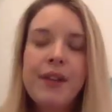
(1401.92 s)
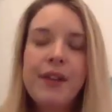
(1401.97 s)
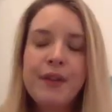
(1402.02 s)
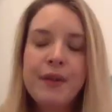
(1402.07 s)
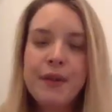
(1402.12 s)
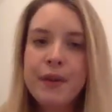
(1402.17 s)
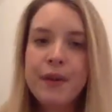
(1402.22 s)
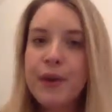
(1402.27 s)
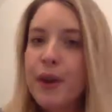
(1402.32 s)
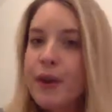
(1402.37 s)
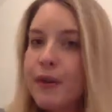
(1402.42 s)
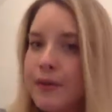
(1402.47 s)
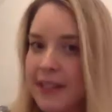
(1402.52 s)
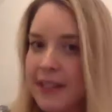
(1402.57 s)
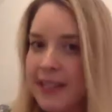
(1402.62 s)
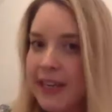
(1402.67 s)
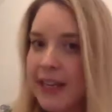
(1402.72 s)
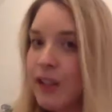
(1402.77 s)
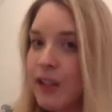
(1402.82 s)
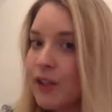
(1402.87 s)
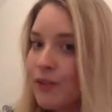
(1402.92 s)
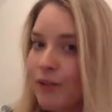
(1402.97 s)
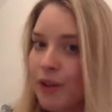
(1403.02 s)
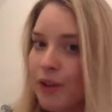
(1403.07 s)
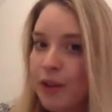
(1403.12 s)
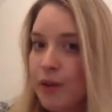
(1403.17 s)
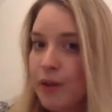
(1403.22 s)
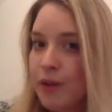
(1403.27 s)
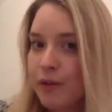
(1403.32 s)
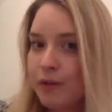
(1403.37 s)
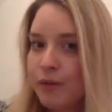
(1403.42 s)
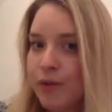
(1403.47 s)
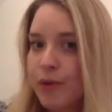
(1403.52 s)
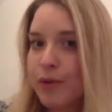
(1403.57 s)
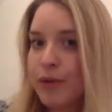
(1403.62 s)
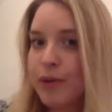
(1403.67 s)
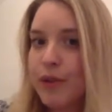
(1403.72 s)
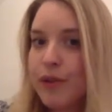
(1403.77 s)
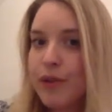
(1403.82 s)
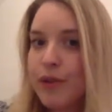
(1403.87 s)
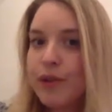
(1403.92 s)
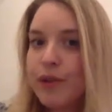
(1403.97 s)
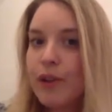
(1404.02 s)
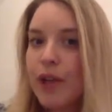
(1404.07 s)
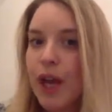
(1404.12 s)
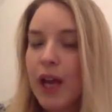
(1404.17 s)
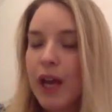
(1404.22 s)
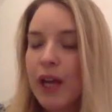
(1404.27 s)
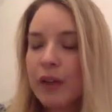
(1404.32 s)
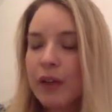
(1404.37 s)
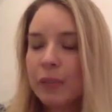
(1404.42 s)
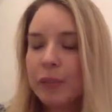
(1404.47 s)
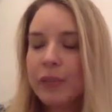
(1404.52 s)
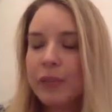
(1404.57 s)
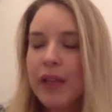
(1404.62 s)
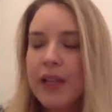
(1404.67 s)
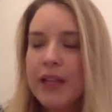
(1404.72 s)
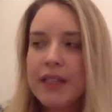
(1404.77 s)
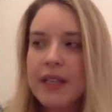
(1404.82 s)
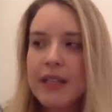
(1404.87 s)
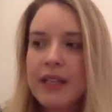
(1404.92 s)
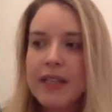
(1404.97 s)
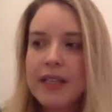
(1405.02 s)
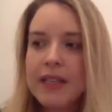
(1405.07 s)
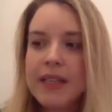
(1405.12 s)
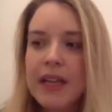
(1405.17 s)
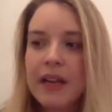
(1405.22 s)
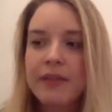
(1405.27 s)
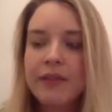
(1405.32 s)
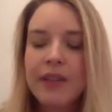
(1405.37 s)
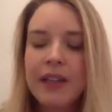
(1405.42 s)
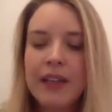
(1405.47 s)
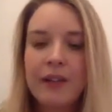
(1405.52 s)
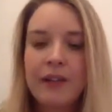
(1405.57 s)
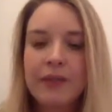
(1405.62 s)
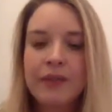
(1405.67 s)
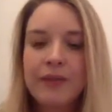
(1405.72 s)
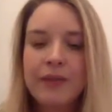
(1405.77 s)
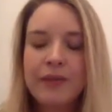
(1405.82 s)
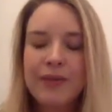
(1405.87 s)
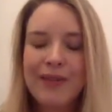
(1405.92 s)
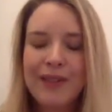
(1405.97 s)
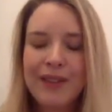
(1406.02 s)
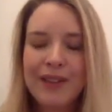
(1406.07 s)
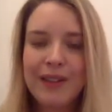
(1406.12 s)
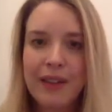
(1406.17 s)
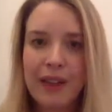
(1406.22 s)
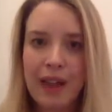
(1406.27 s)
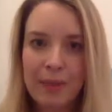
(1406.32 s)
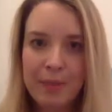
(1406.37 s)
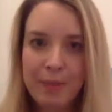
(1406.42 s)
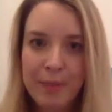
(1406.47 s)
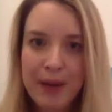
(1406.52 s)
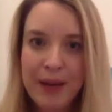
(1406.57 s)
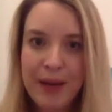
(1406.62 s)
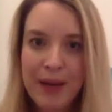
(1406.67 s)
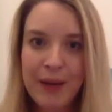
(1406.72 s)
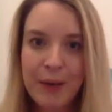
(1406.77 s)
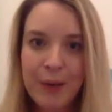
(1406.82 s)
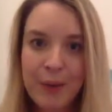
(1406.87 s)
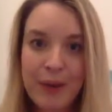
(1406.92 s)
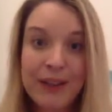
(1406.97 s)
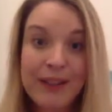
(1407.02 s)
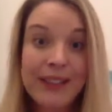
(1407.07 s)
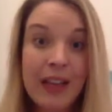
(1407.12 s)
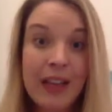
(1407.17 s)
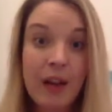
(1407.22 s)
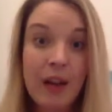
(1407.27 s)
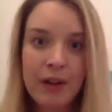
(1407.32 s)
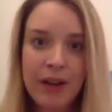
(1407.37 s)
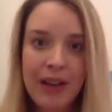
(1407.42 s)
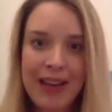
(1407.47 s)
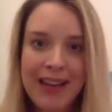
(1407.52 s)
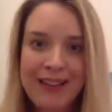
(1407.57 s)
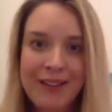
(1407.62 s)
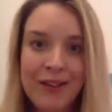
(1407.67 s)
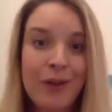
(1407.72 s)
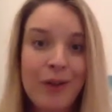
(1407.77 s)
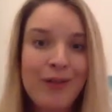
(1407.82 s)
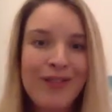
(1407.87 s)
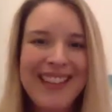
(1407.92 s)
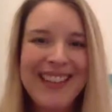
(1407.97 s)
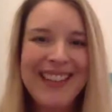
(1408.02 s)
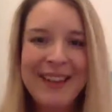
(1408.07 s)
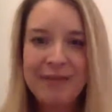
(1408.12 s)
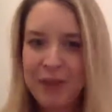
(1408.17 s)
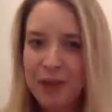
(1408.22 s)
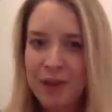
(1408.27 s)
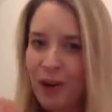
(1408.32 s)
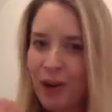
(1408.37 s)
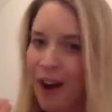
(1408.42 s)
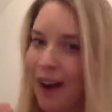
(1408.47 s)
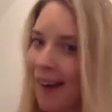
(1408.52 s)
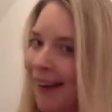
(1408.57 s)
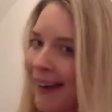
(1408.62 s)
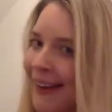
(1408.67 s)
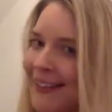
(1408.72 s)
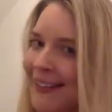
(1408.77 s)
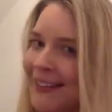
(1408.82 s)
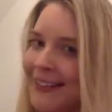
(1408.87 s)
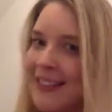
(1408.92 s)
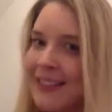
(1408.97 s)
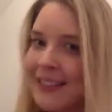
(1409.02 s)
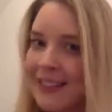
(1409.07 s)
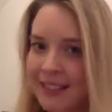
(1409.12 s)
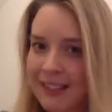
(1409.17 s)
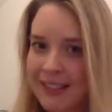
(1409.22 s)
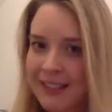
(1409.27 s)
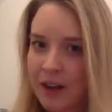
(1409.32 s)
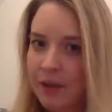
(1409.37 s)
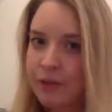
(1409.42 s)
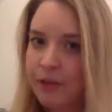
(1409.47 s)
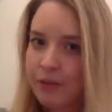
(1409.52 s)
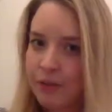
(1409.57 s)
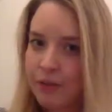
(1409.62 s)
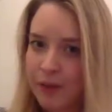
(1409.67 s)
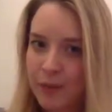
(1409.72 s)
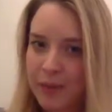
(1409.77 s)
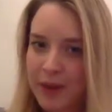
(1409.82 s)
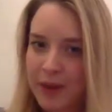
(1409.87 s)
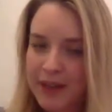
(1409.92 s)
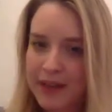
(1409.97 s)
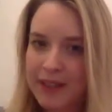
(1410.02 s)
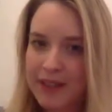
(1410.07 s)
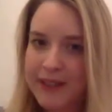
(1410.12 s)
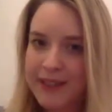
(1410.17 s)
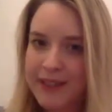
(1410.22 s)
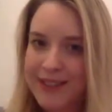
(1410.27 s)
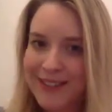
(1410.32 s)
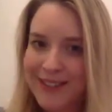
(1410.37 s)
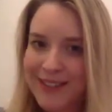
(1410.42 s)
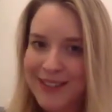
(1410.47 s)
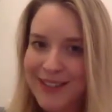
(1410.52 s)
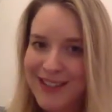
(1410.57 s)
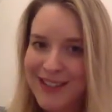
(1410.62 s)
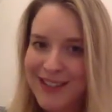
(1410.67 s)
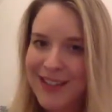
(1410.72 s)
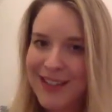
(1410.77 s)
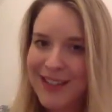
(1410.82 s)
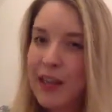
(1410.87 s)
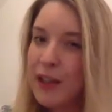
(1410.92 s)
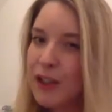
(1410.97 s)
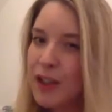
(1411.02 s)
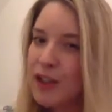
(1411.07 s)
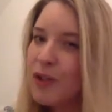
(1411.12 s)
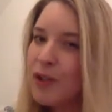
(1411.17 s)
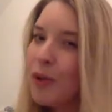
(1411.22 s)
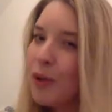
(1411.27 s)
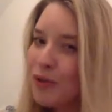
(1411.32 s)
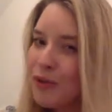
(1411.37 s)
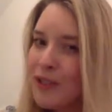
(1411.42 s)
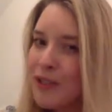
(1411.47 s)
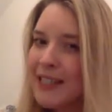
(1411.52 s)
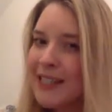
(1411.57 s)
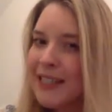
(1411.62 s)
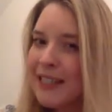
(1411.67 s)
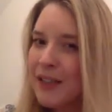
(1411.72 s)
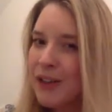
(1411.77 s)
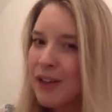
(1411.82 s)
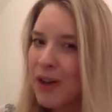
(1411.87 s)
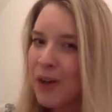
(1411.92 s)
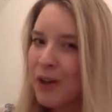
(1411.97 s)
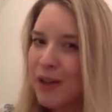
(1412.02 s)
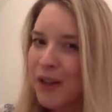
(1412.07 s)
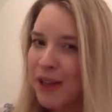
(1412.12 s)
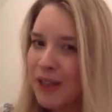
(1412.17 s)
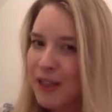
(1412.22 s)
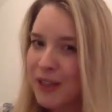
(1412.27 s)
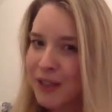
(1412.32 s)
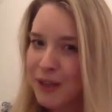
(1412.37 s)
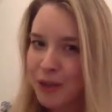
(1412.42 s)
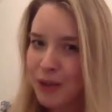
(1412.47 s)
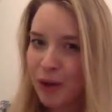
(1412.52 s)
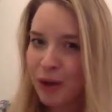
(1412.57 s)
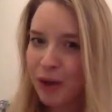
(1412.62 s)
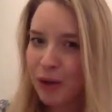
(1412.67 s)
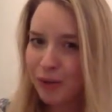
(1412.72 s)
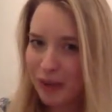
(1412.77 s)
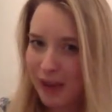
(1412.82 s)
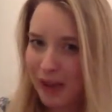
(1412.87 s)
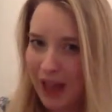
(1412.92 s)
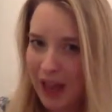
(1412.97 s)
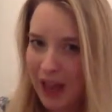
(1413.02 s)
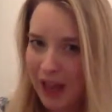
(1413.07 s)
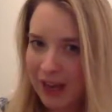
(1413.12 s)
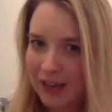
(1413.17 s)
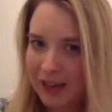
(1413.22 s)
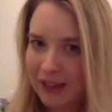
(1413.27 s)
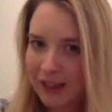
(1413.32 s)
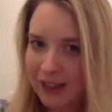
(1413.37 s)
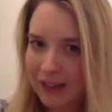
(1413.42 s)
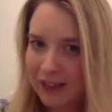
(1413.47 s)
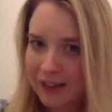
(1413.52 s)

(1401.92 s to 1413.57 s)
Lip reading: through conversation rather than rules. It's definitely of like being aware. It's like, okay, if you're hiding stuff from us, then you obviously know that it's not okay.